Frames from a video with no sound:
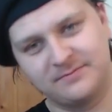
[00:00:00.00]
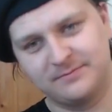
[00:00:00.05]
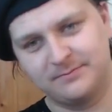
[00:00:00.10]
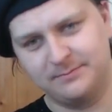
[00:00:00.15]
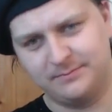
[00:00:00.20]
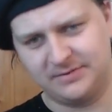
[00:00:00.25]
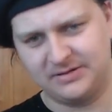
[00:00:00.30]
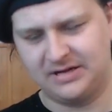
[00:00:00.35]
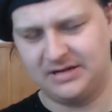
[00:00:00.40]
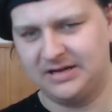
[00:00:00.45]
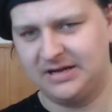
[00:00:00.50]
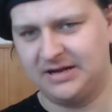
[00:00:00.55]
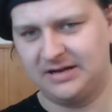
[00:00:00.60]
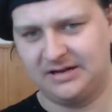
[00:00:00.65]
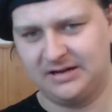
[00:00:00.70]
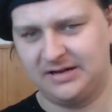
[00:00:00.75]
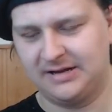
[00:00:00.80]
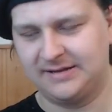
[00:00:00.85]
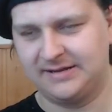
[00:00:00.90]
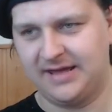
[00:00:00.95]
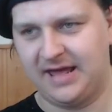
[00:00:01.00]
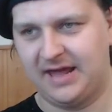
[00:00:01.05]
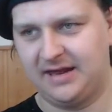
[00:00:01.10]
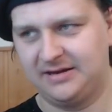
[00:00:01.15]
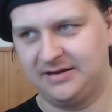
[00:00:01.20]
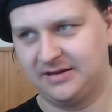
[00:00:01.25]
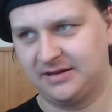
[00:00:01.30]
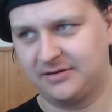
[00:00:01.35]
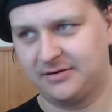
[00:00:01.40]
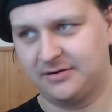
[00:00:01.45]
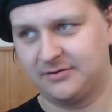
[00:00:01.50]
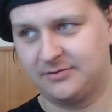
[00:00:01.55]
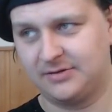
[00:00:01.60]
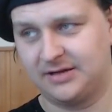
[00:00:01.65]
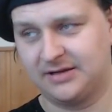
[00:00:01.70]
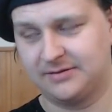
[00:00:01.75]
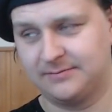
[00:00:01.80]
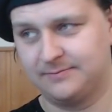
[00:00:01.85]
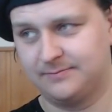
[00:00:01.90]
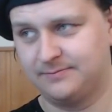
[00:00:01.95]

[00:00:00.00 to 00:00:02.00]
But I don't like the ending though. Like